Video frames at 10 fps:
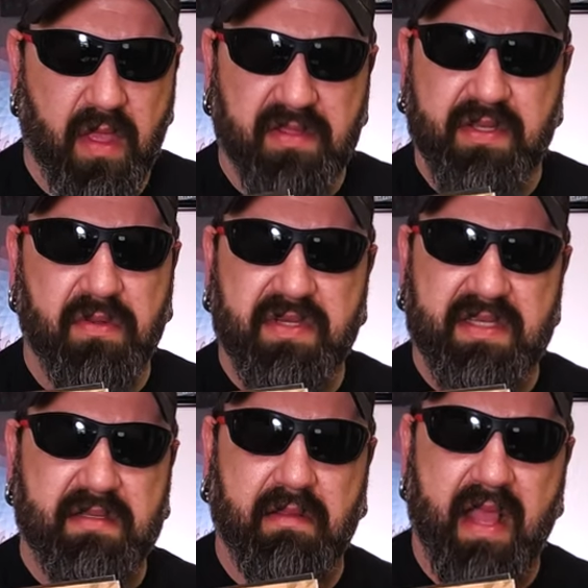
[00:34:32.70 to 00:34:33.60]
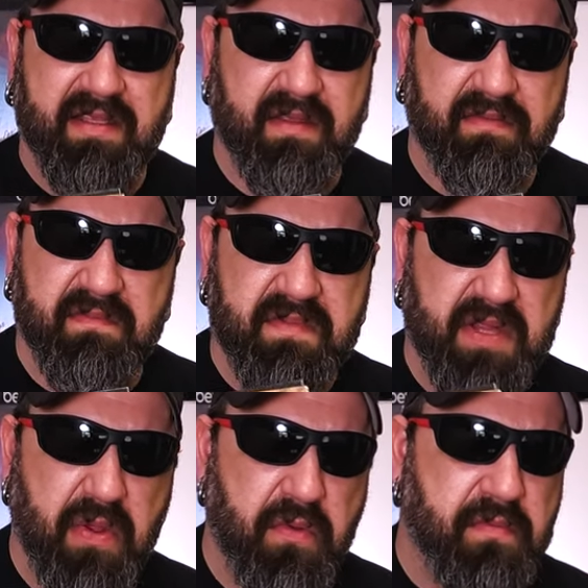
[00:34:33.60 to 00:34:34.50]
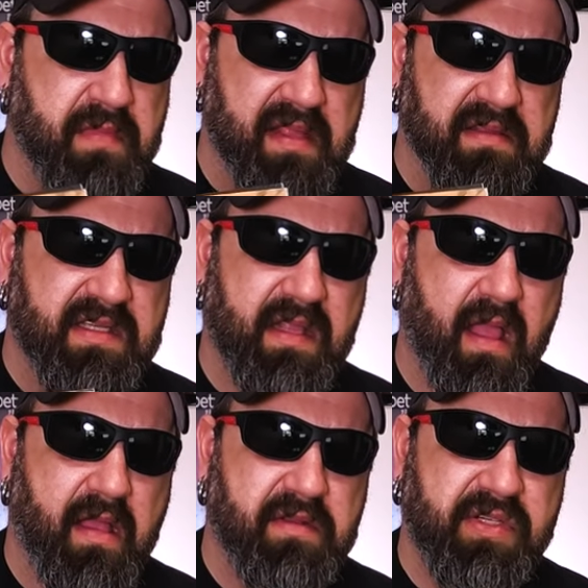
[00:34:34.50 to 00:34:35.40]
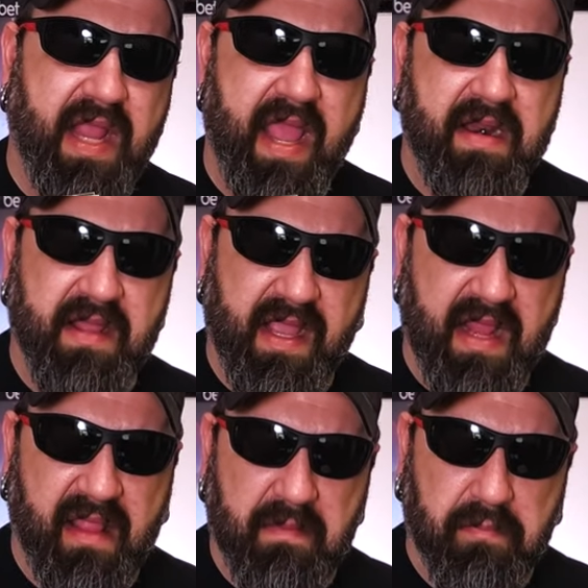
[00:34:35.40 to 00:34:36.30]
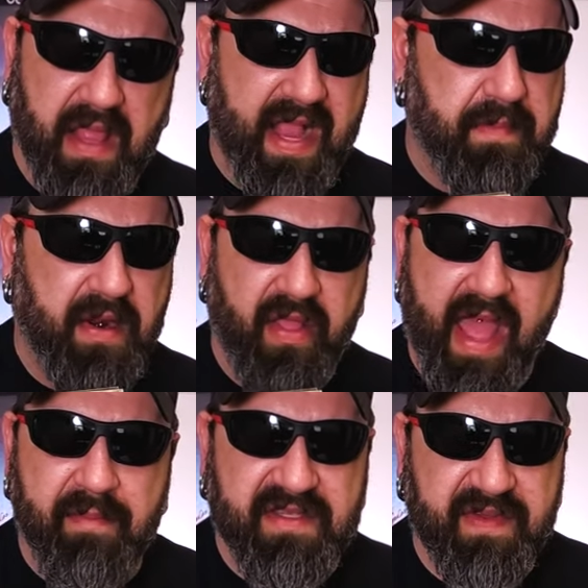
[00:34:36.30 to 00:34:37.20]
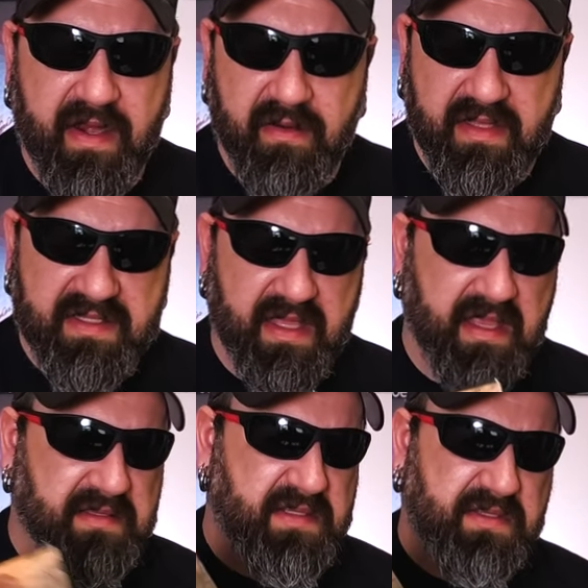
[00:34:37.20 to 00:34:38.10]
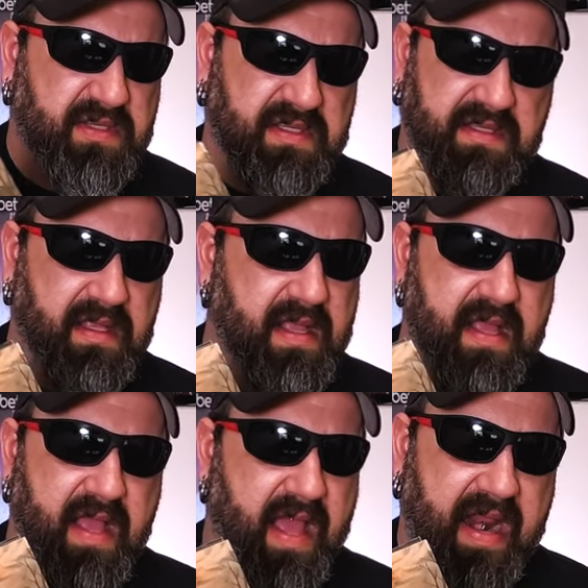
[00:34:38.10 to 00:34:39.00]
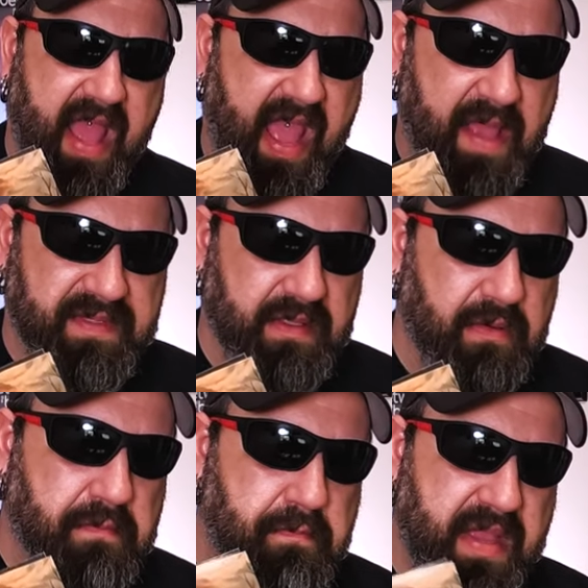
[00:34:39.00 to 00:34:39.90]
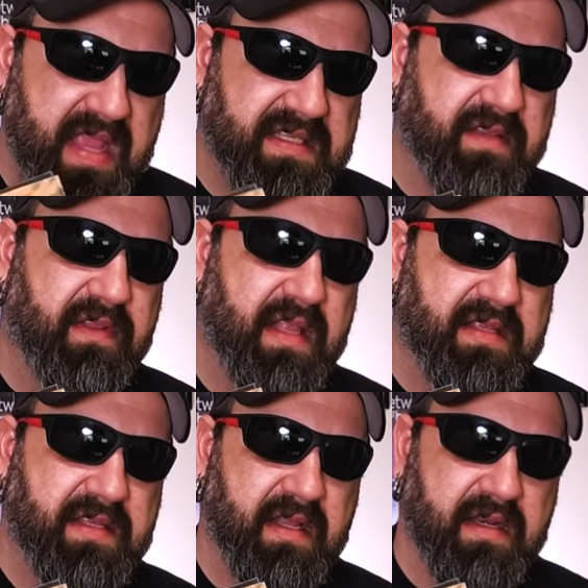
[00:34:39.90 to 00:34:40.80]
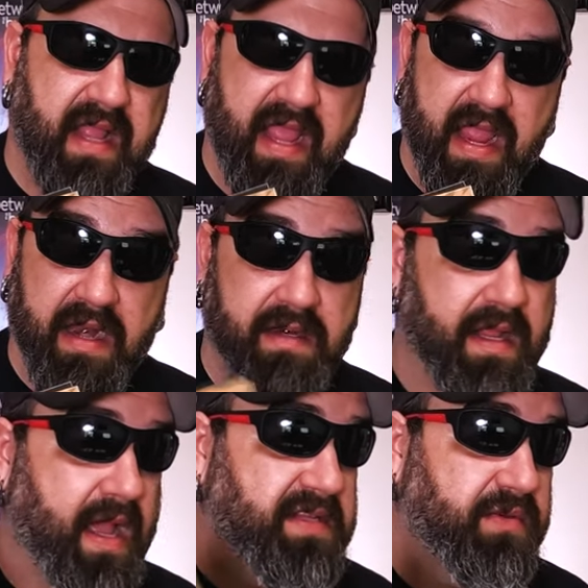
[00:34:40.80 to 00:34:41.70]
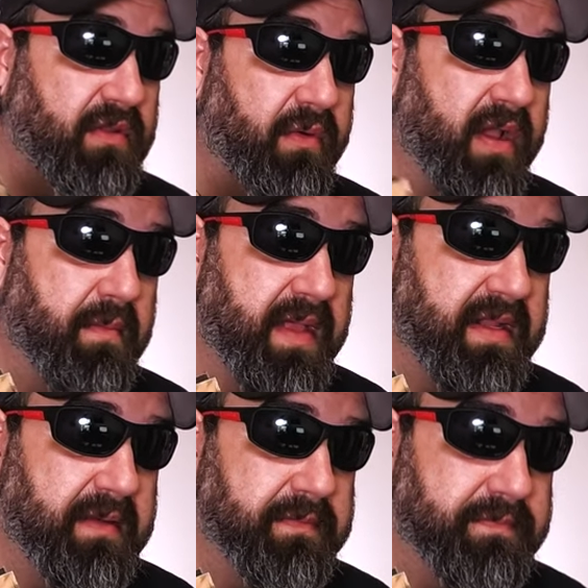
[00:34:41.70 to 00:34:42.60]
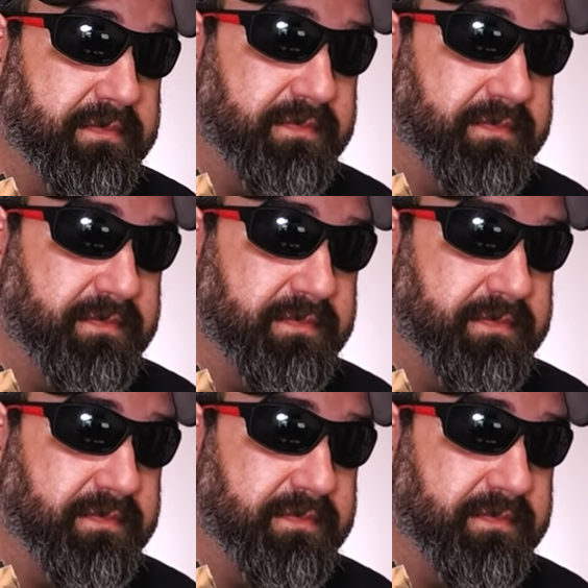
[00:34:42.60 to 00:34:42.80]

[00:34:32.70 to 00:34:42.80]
also just lots of doom and sludge and, again, like black metal atmosphere. This thing's just an absolute beast of a listen, and I strongly recommend it.